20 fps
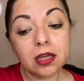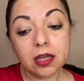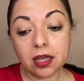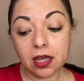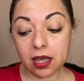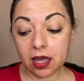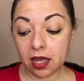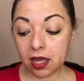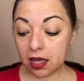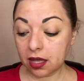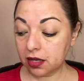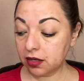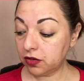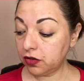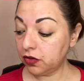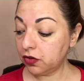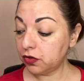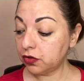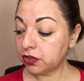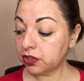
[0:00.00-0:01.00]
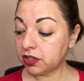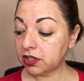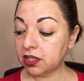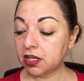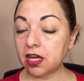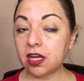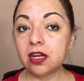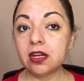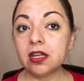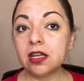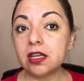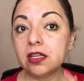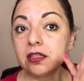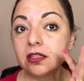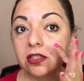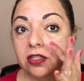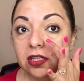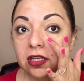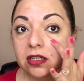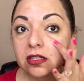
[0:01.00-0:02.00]
And your skin is
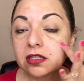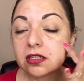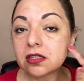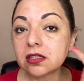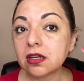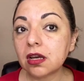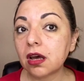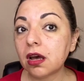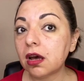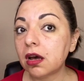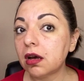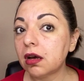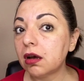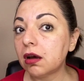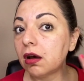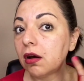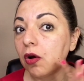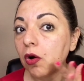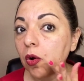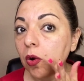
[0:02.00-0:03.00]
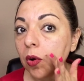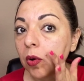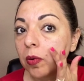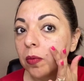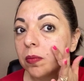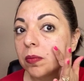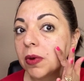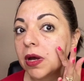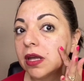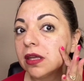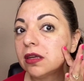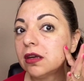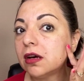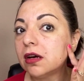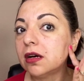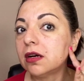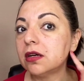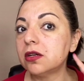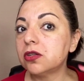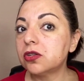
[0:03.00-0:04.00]
just, oh my
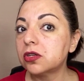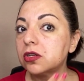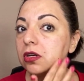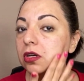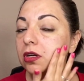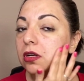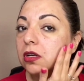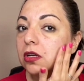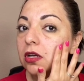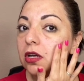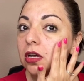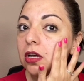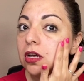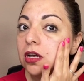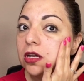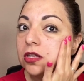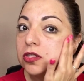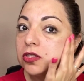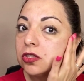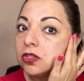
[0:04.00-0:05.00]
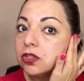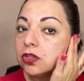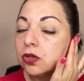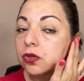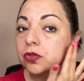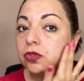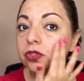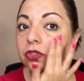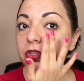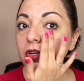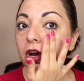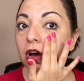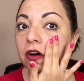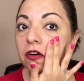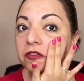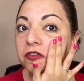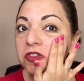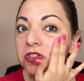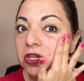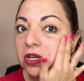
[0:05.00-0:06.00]
gosh, so
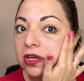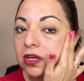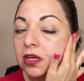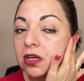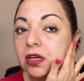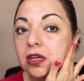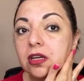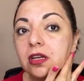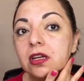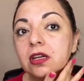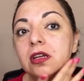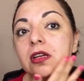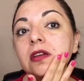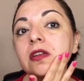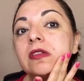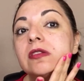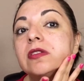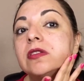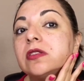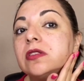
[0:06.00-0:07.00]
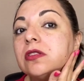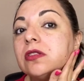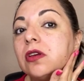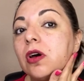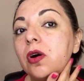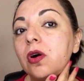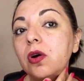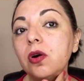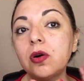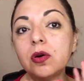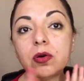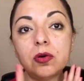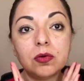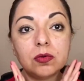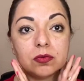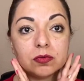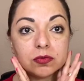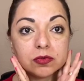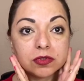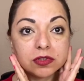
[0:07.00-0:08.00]
soft, so
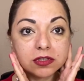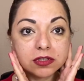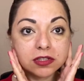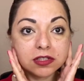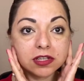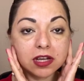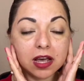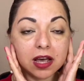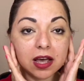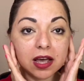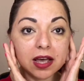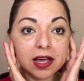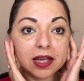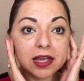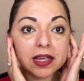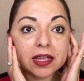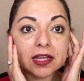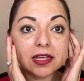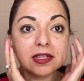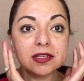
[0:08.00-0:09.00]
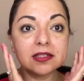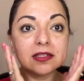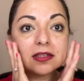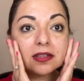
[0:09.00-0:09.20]
tight.